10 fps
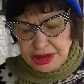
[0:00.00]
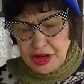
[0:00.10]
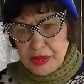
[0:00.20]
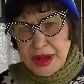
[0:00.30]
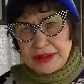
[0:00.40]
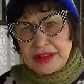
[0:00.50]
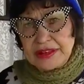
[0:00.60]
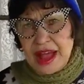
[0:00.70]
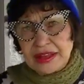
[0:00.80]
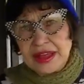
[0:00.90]
tell everyone.
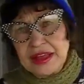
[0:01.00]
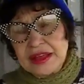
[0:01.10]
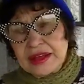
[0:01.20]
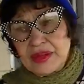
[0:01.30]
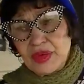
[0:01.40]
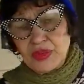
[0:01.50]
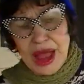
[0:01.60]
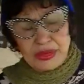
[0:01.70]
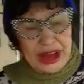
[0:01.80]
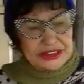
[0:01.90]
I, uh,
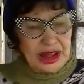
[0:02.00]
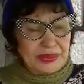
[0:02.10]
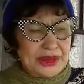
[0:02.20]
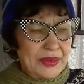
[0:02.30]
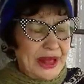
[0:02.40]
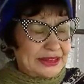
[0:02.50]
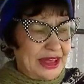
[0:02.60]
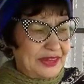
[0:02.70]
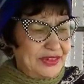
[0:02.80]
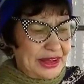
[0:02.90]
why would I tell them not
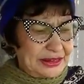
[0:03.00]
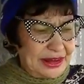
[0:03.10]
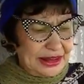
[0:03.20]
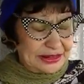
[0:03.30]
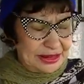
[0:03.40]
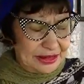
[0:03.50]
to have ne-, ne